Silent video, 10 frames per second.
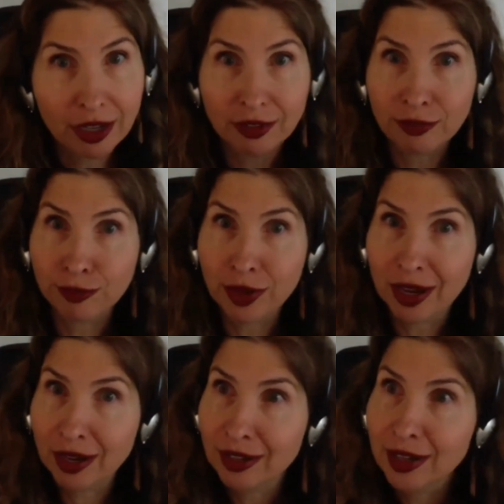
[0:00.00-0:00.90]
kind of
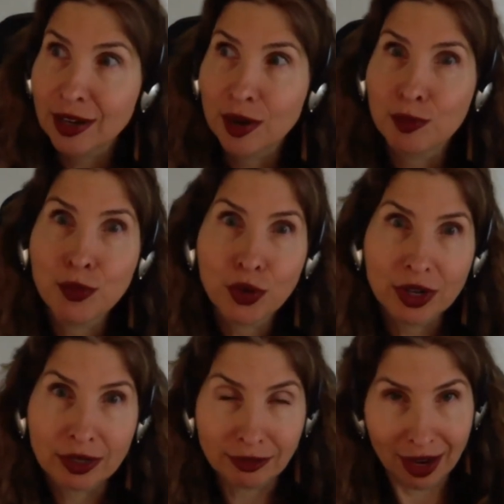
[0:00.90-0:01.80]

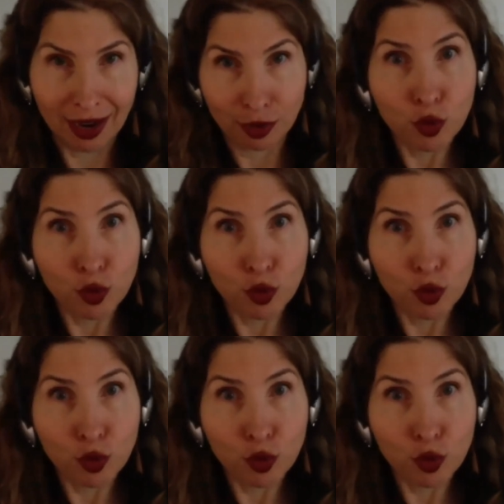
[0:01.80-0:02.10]
more